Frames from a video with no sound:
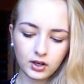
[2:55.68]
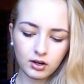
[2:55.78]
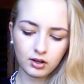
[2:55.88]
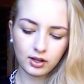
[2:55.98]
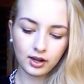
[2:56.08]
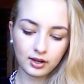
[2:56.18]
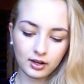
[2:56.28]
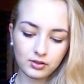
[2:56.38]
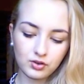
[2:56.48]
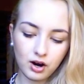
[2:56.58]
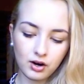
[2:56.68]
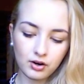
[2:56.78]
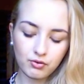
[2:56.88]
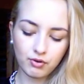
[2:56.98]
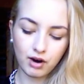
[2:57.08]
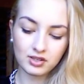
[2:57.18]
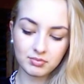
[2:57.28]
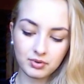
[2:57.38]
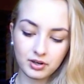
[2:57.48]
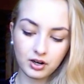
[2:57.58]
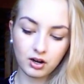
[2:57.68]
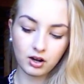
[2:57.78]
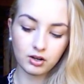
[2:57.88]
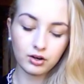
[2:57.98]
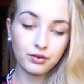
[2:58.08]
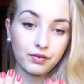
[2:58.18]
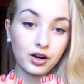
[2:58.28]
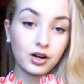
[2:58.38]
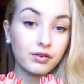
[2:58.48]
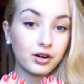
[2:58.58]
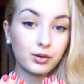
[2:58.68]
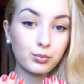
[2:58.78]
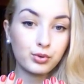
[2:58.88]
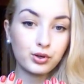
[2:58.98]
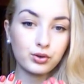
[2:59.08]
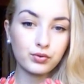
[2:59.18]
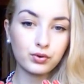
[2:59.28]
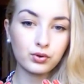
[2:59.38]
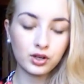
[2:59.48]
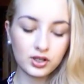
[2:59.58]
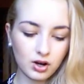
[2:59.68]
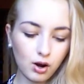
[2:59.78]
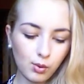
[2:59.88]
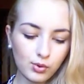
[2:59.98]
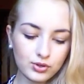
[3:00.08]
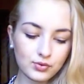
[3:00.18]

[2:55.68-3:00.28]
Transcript: like a dark raspberry color, very very beautiful. It's almost